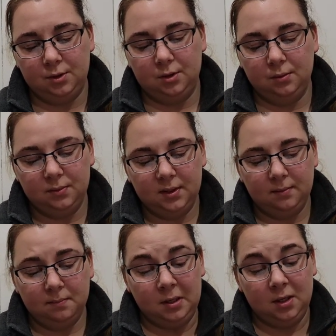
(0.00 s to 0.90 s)

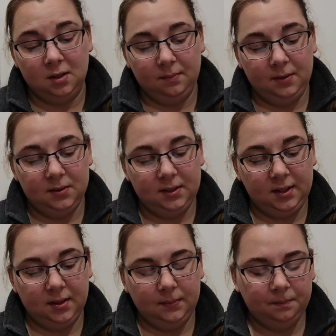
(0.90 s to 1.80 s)
Duesenberg
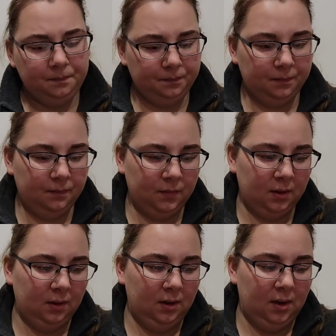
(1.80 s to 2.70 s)
Museum.
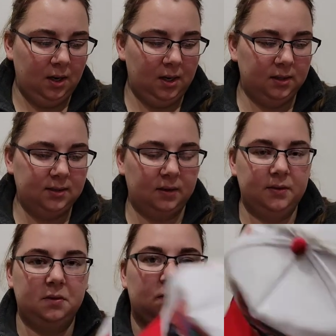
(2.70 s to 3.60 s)
And it's got
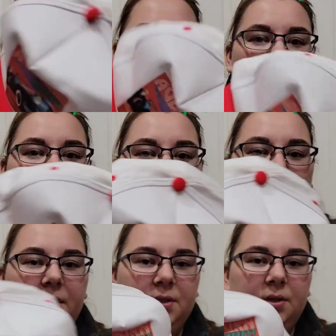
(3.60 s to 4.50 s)
this really cool,
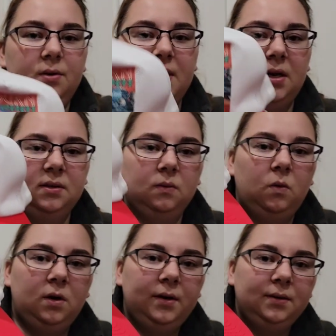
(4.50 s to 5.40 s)
like,
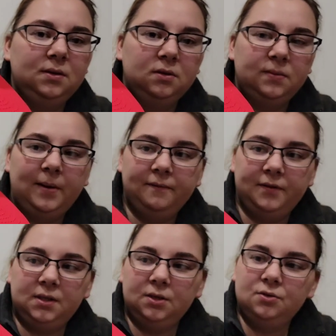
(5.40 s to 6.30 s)
2001, so it's about
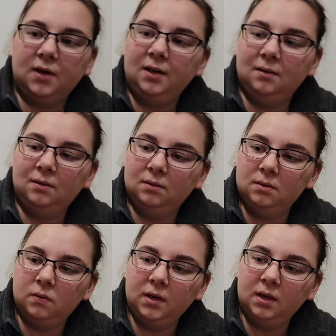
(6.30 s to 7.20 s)
vintage, right?
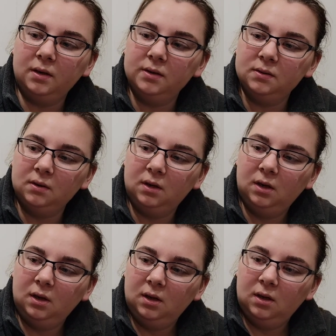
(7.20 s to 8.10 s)
20 years.
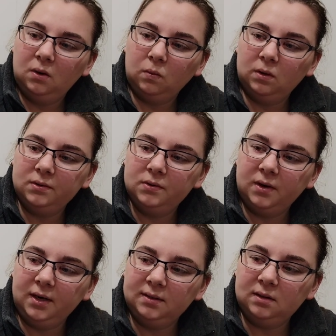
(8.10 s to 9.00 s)
World's
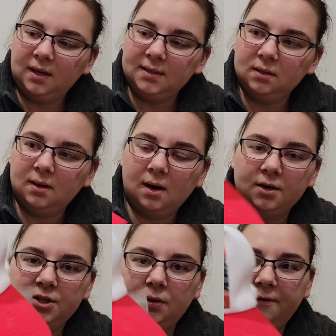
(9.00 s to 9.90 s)
Greatest Classic Car
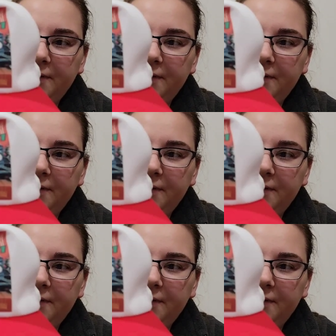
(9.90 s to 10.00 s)
Show and